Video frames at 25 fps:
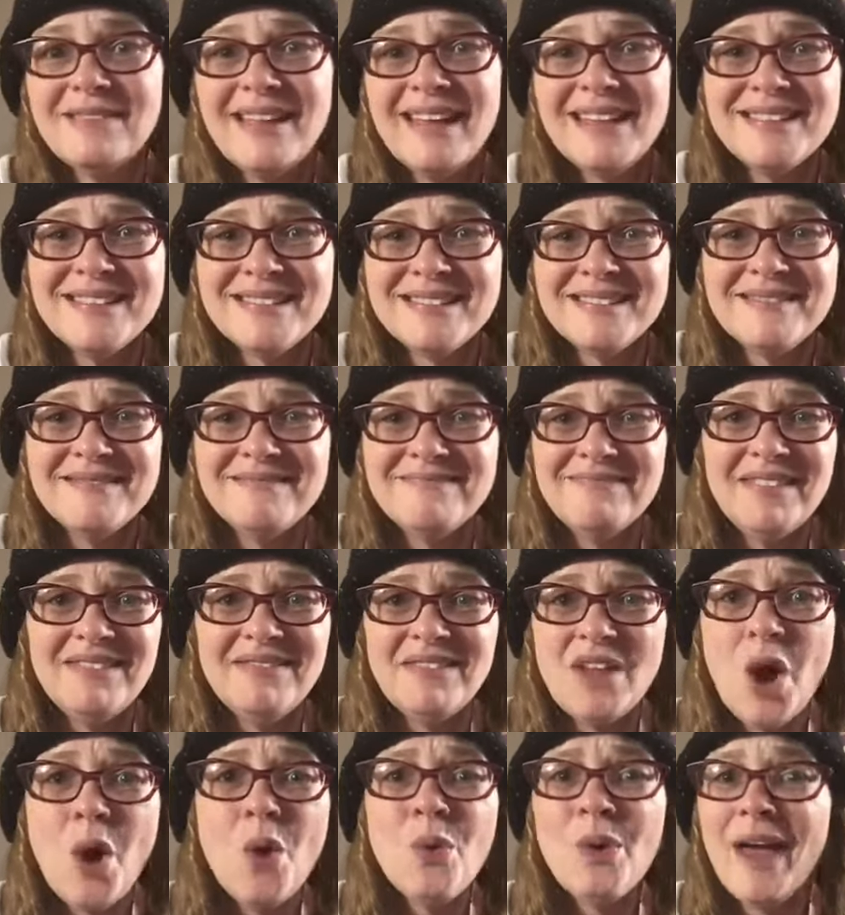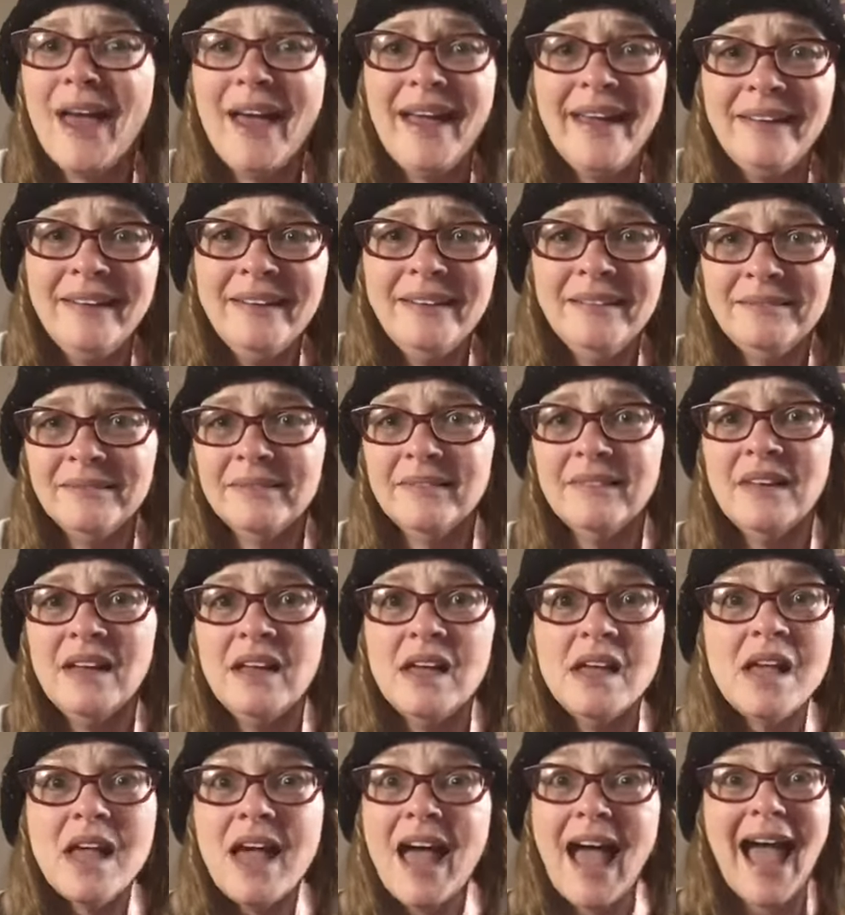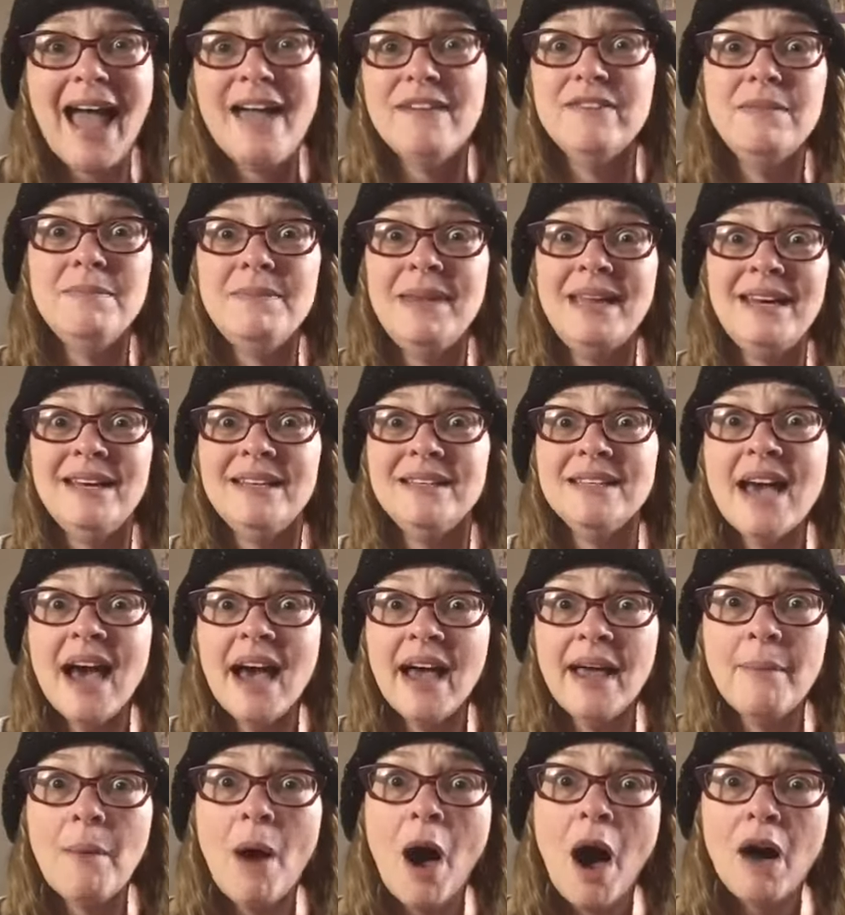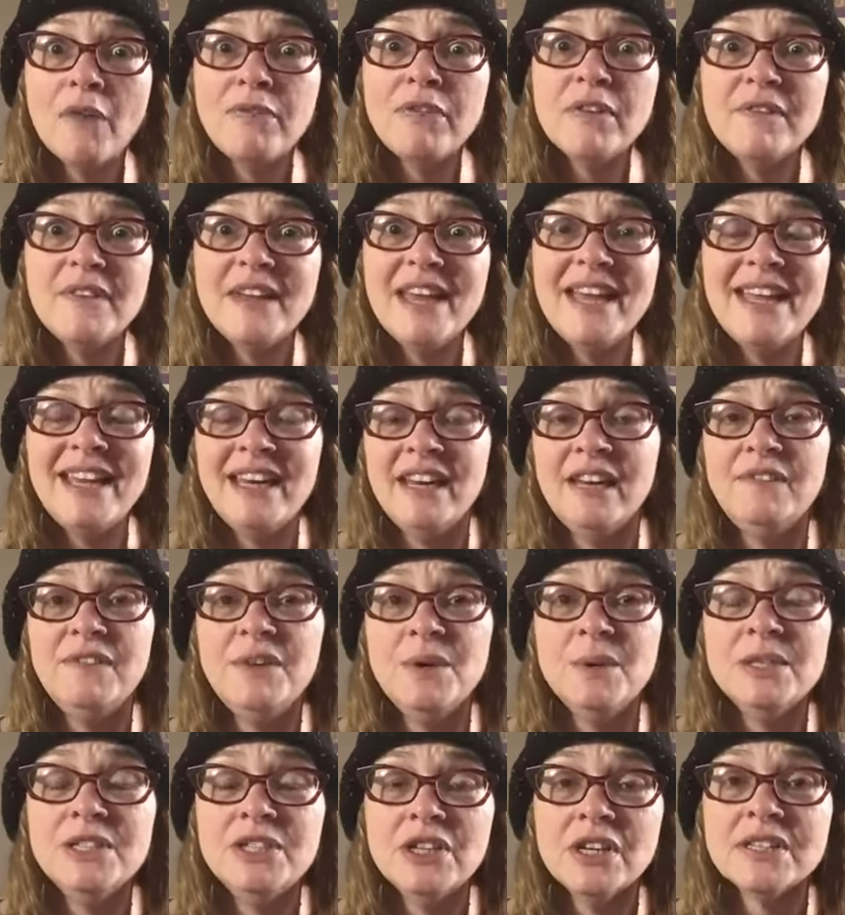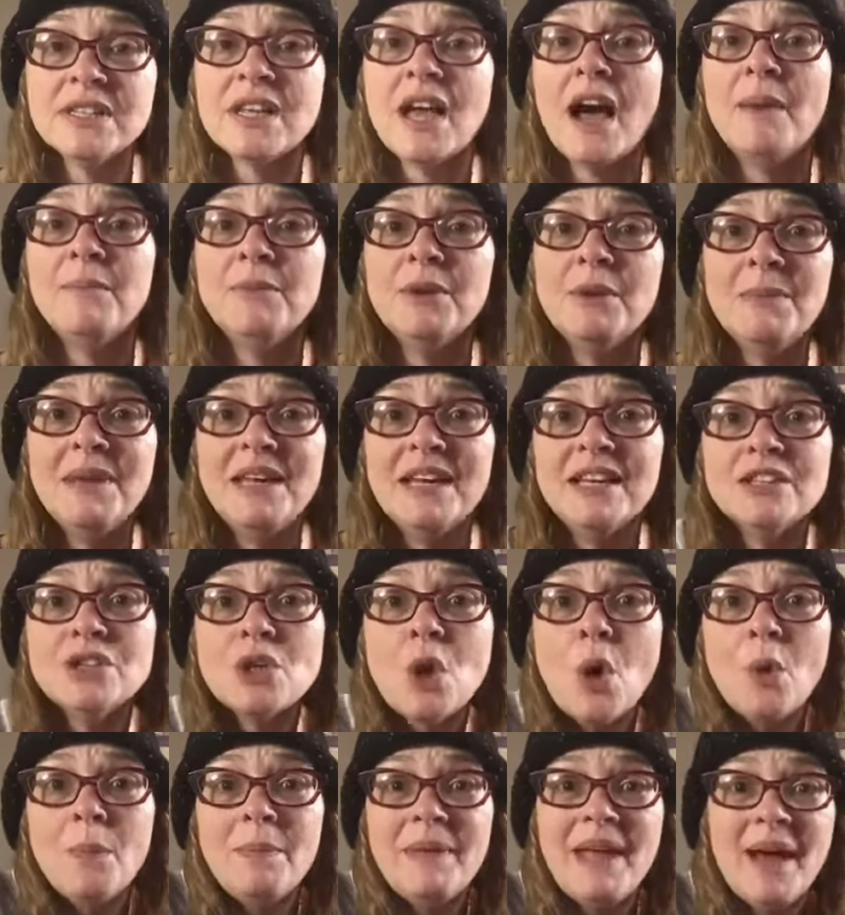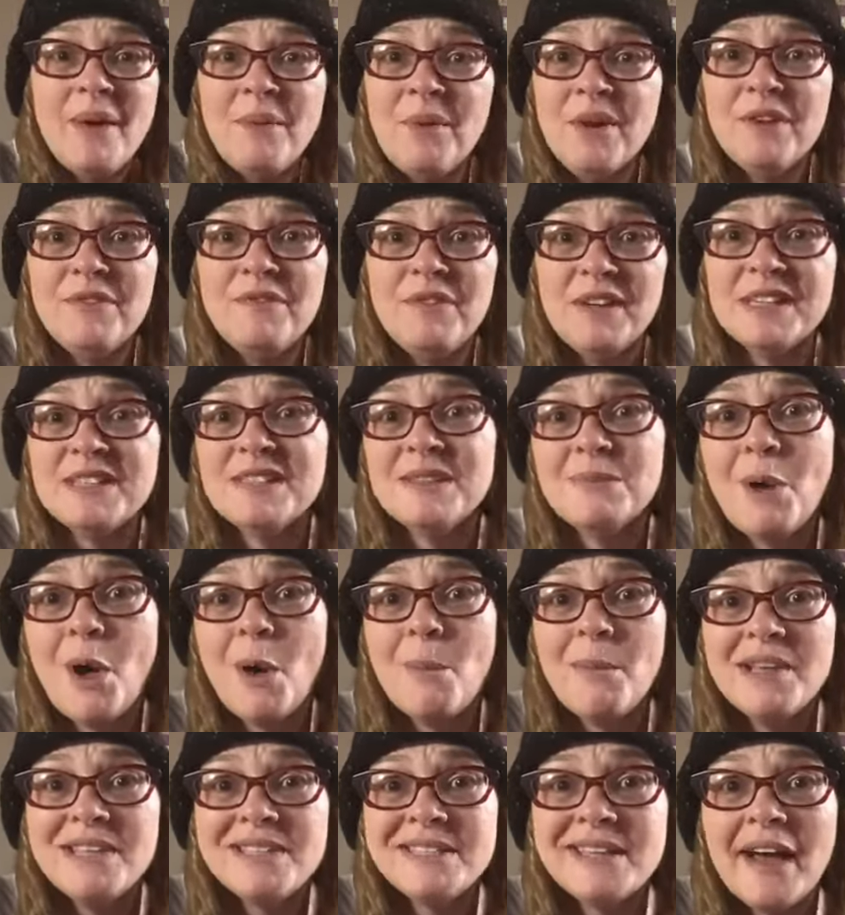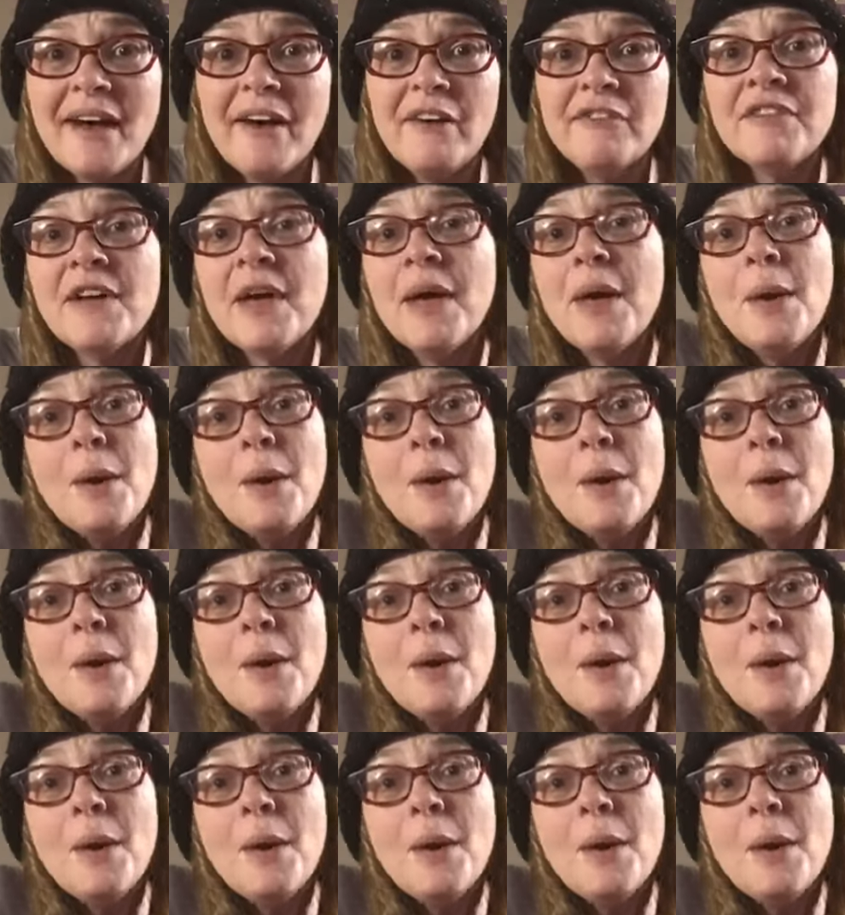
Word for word: As okay, I haven't made a dime off of it. And if you had just come to me and told me, I would have fixed them all myself.